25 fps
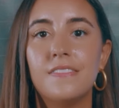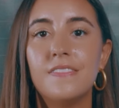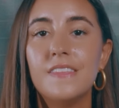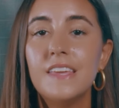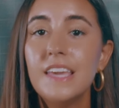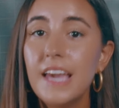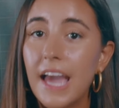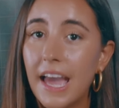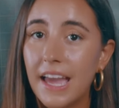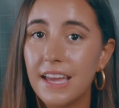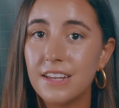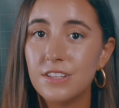in
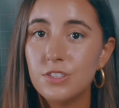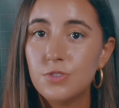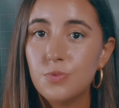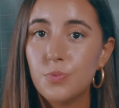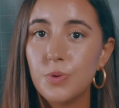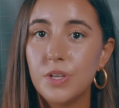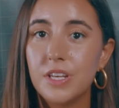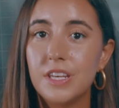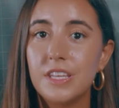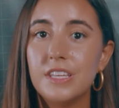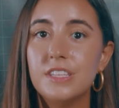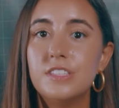the end,
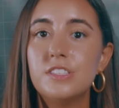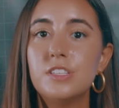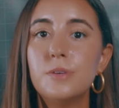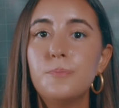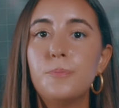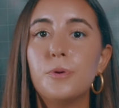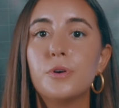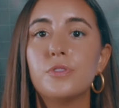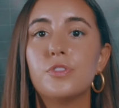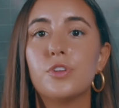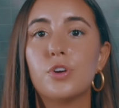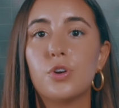we need to
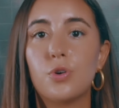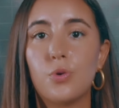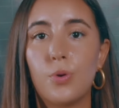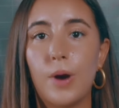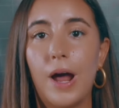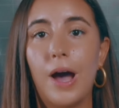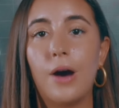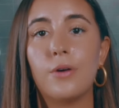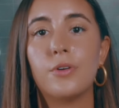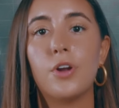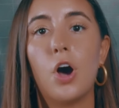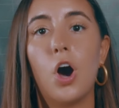put the
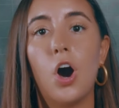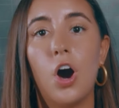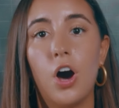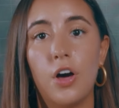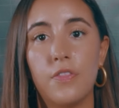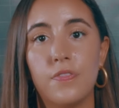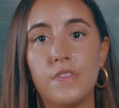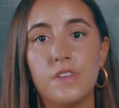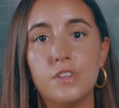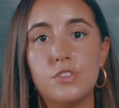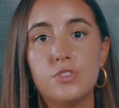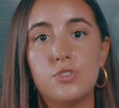crown
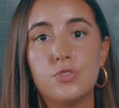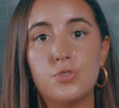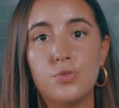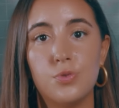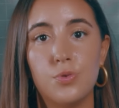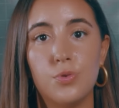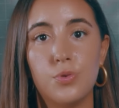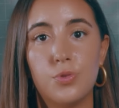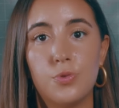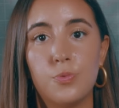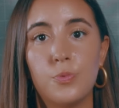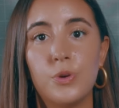on this
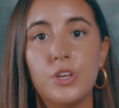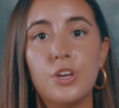tooth.